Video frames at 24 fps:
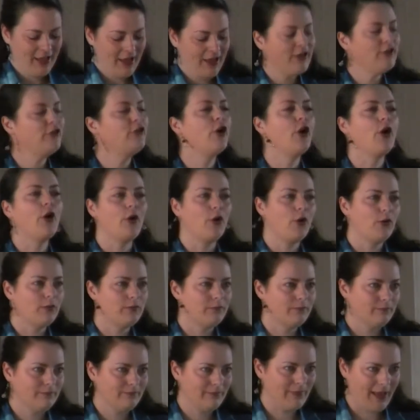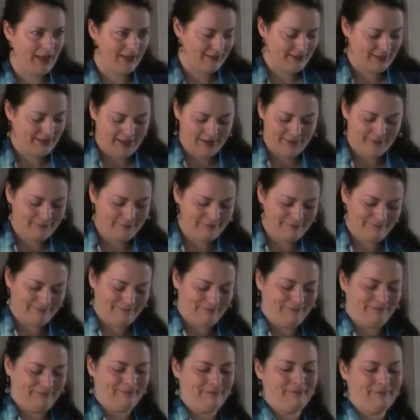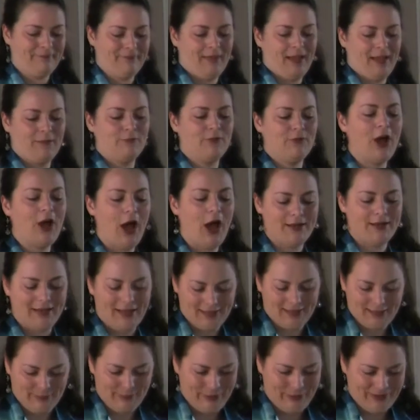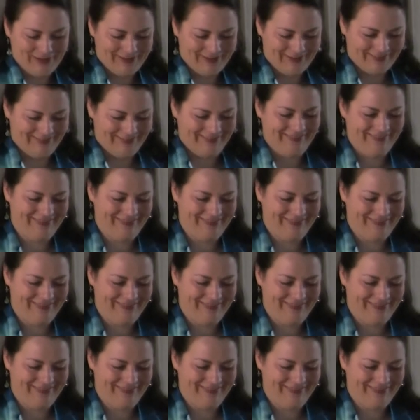No, I said. Not desperate.